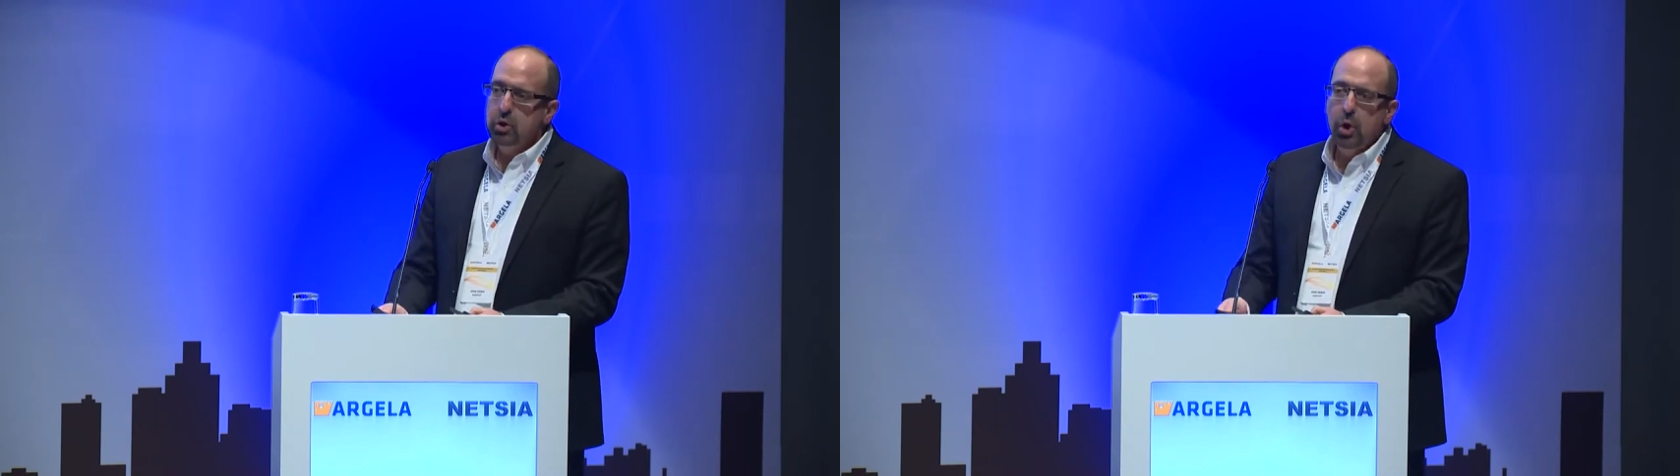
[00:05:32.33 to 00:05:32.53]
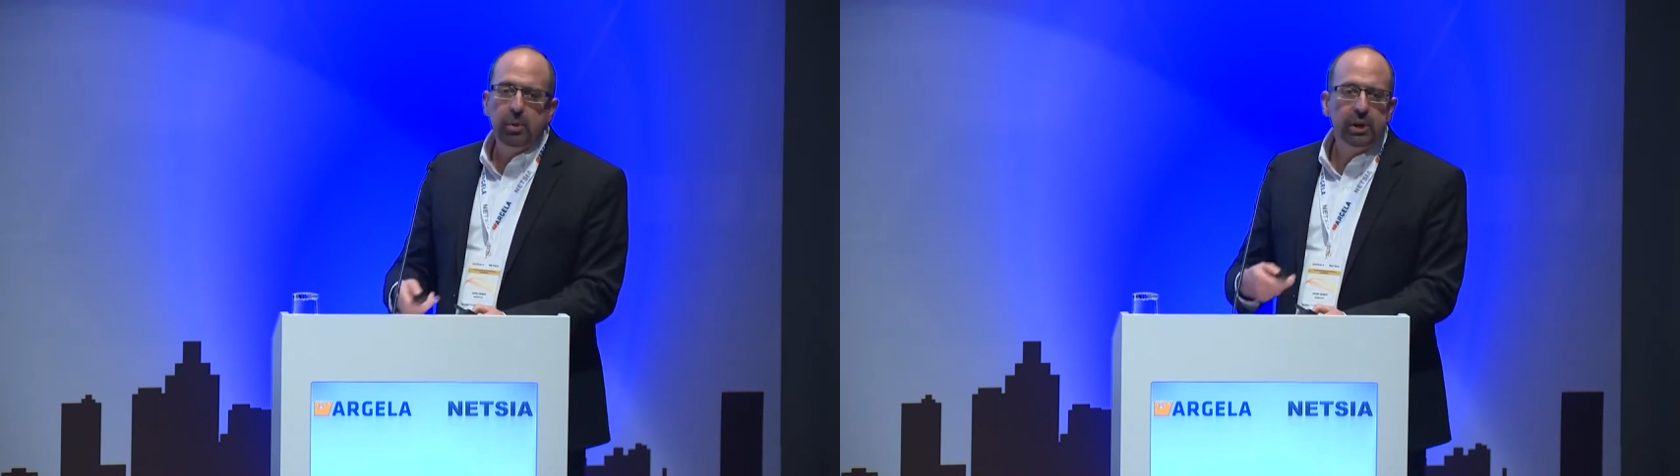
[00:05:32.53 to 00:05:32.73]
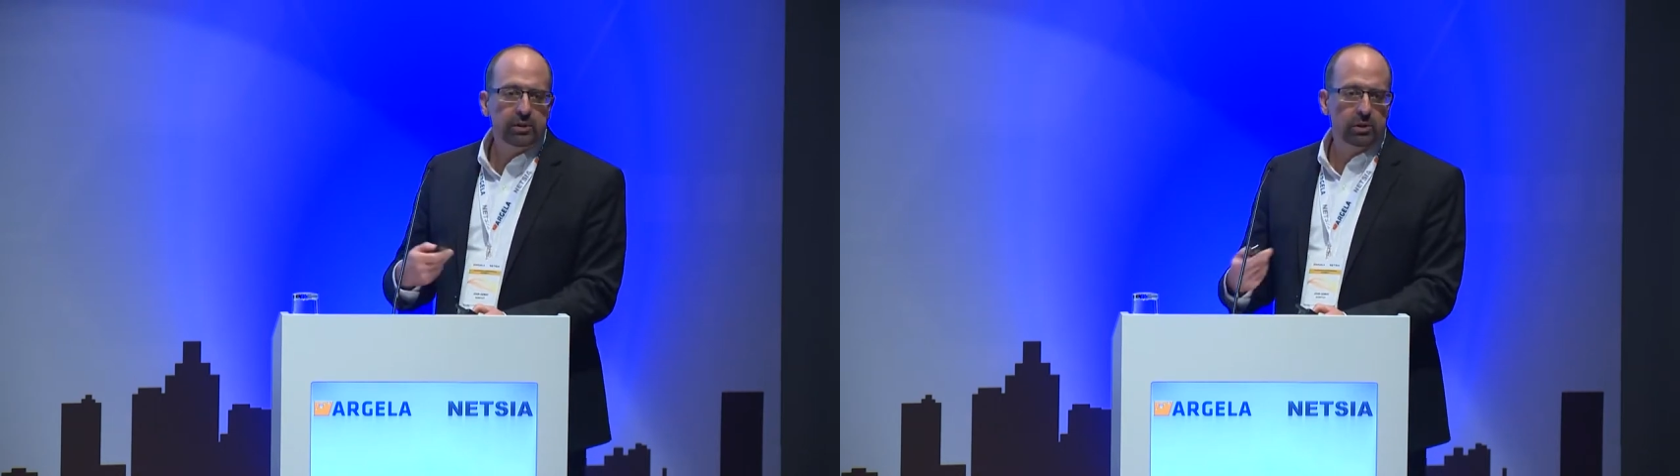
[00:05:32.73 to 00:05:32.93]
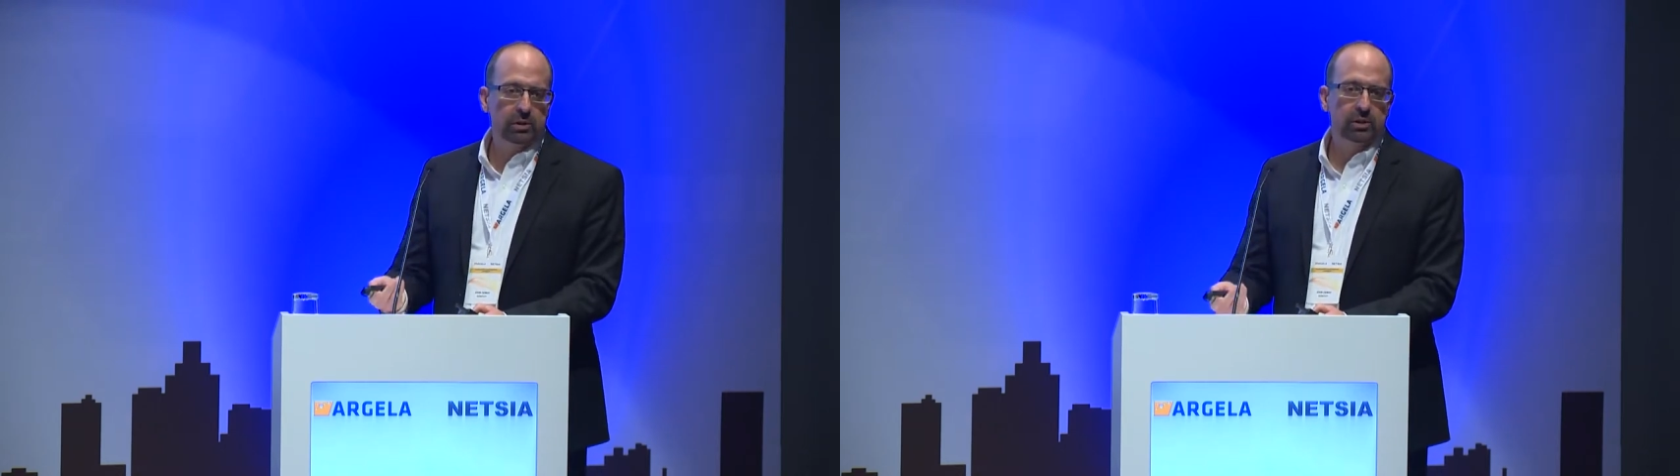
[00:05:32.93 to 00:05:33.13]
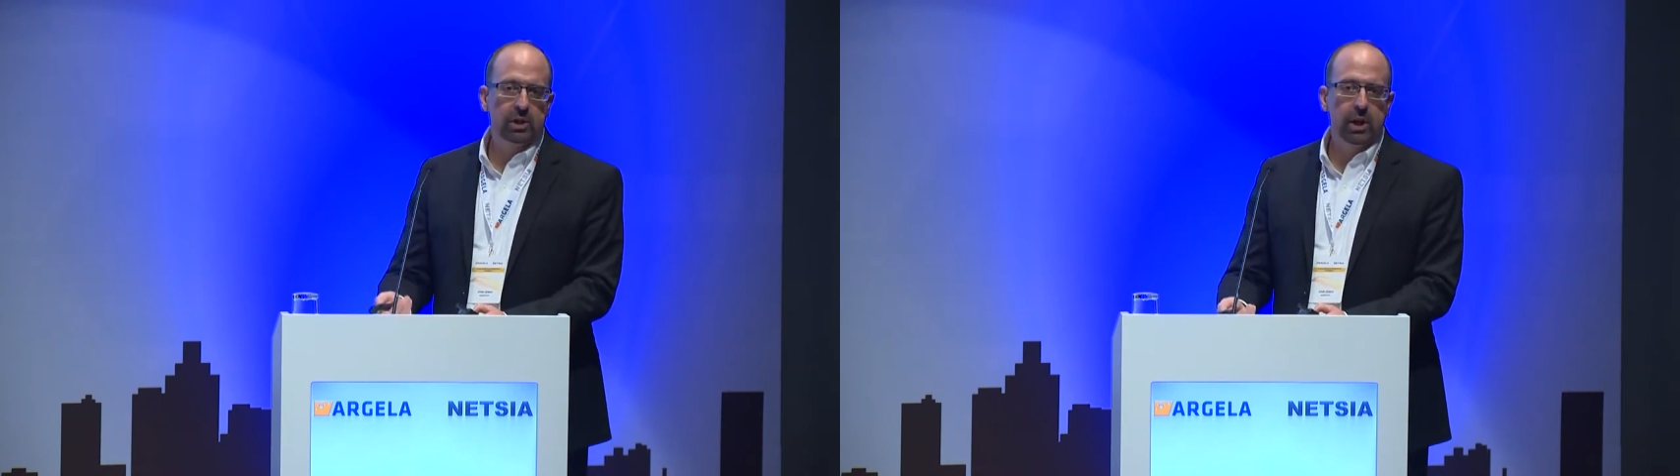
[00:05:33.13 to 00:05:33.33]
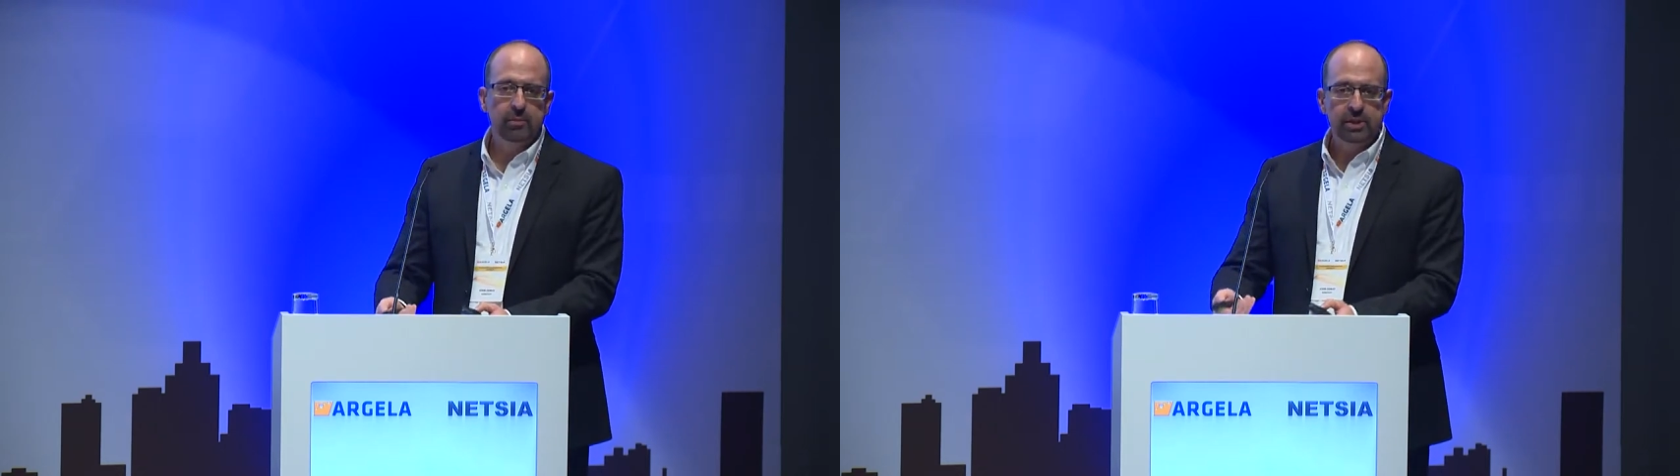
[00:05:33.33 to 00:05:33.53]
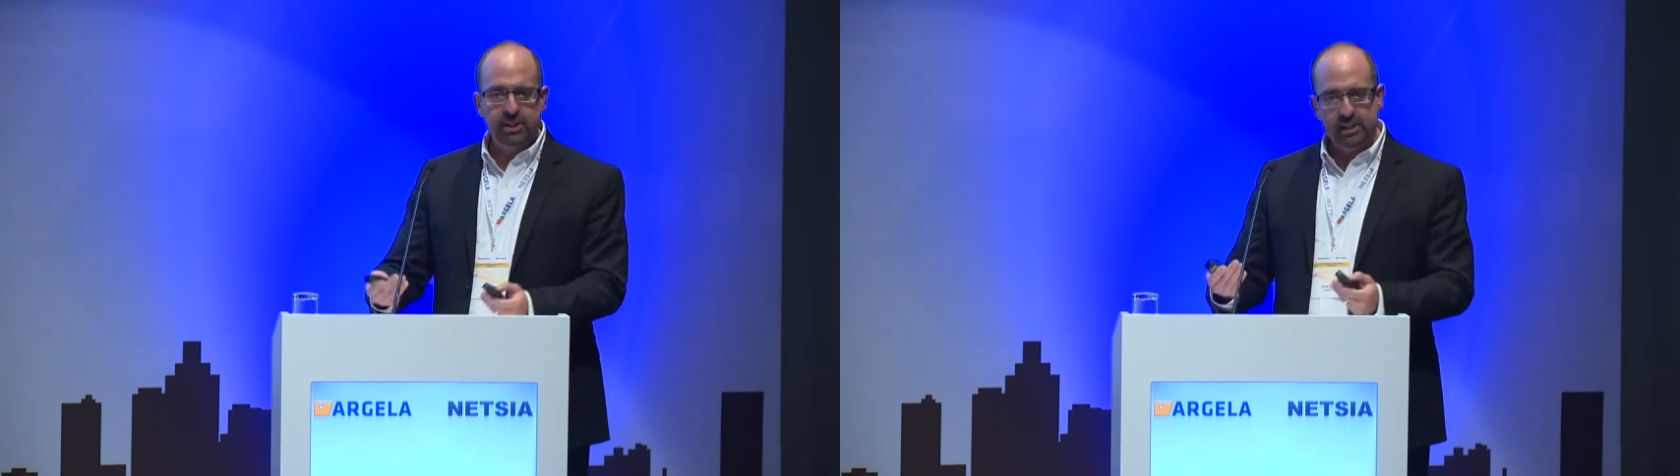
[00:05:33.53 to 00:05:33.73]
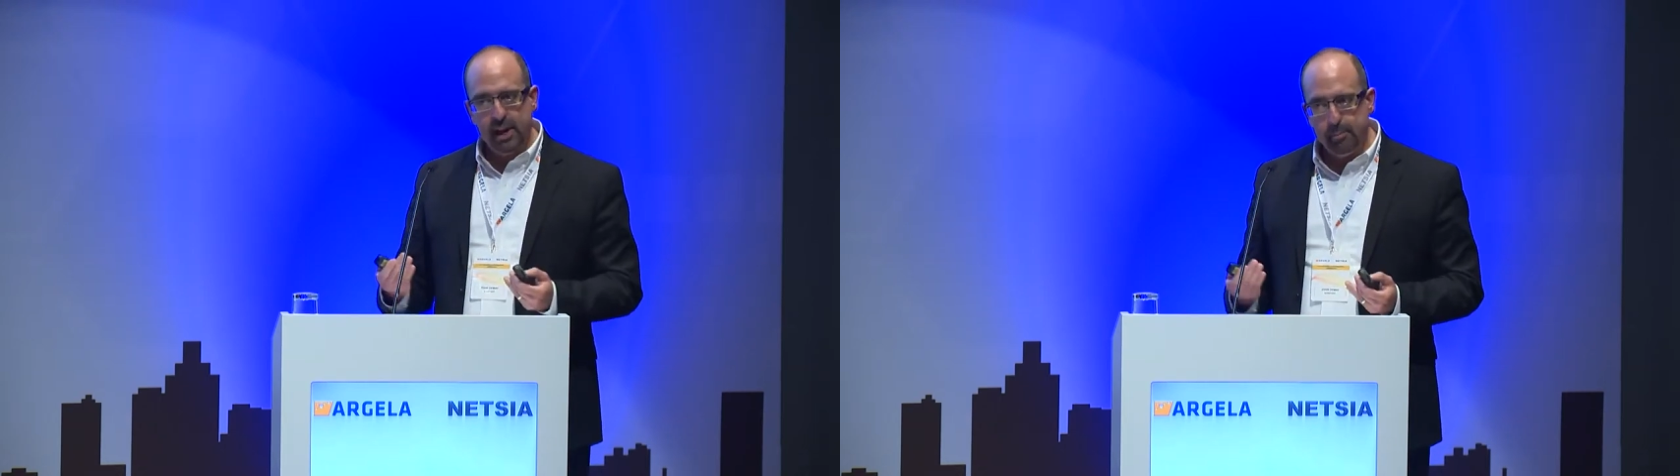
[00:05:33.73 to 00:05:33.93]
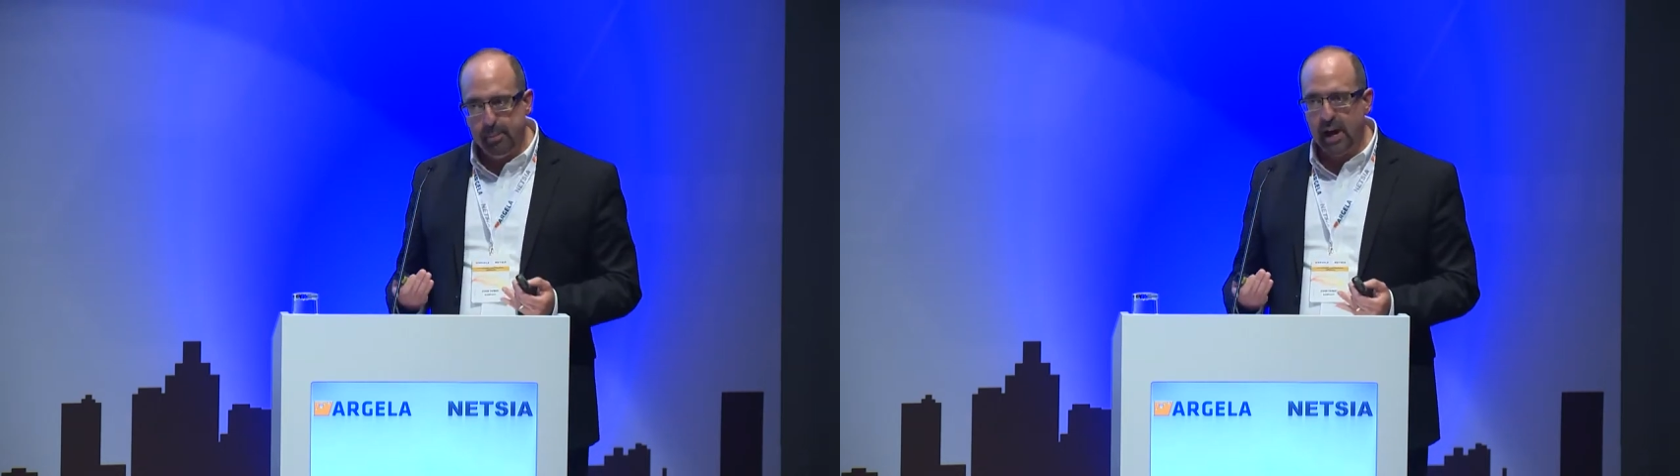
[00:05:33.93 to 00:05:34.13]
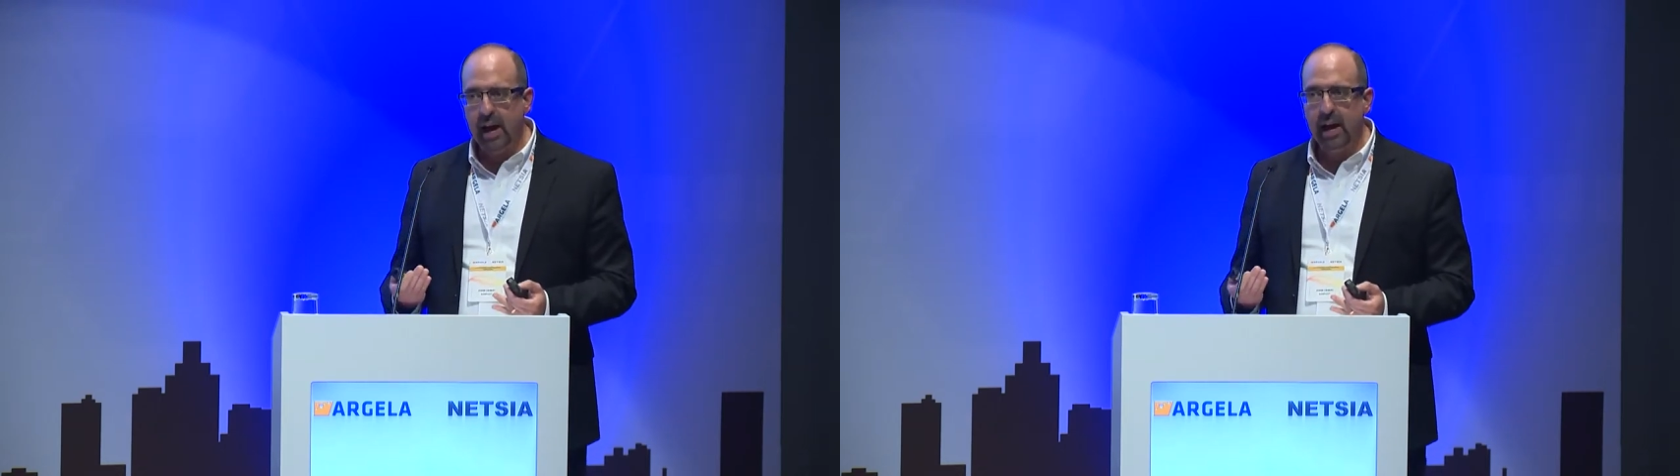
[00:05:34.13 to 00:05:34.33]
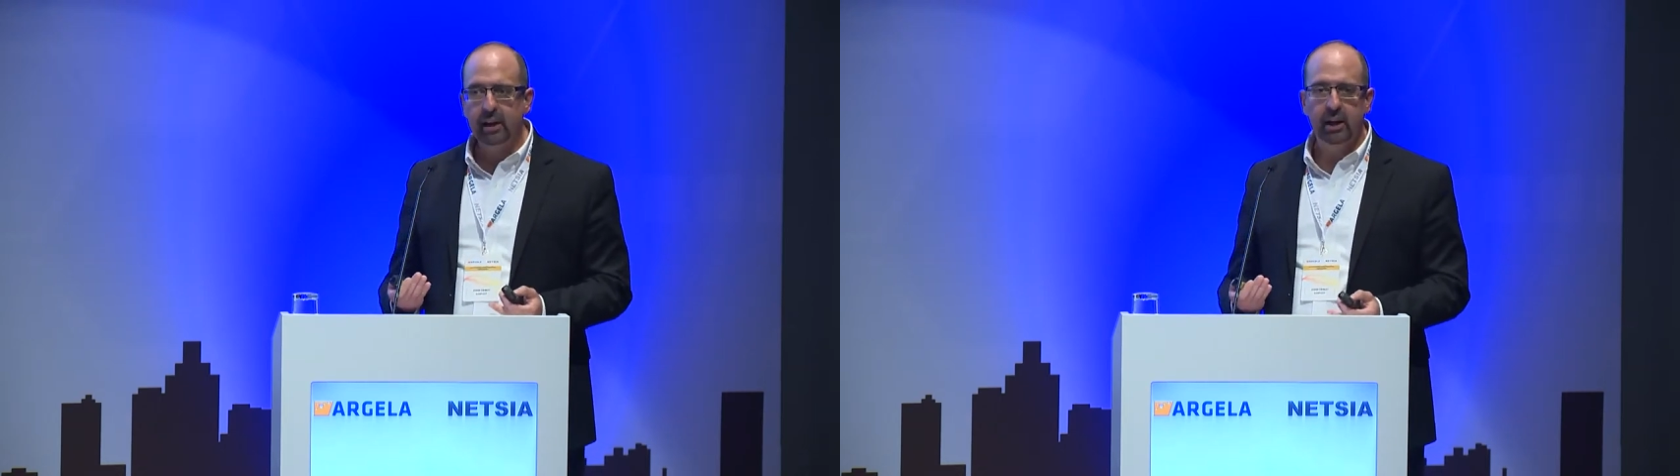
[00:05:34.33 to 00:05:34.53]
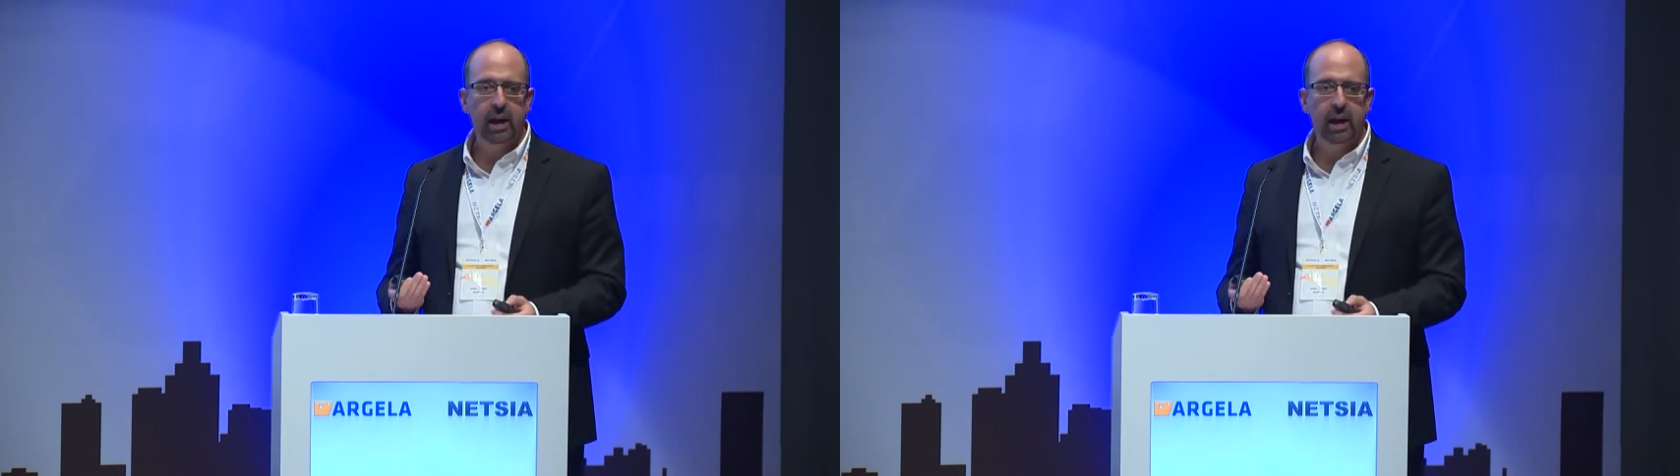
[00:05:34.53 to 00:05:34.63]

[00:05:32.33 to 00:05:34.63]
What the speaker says: nobody took the time to step back